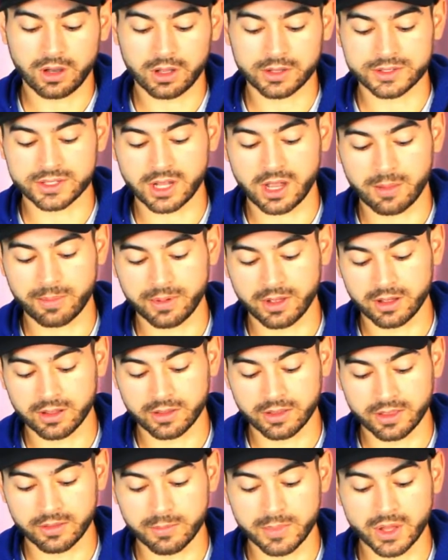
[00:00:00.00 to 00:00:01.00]
on top
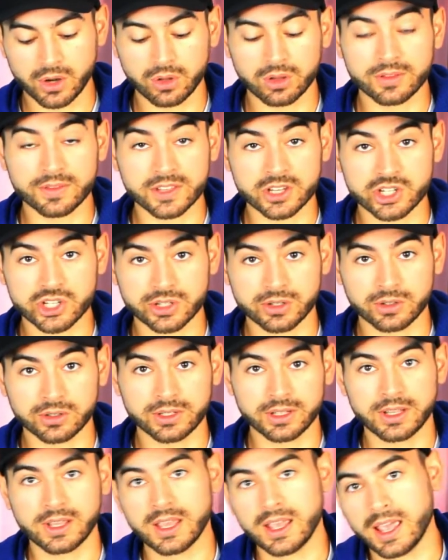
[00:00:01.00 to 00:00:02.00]
of the middle of the shield,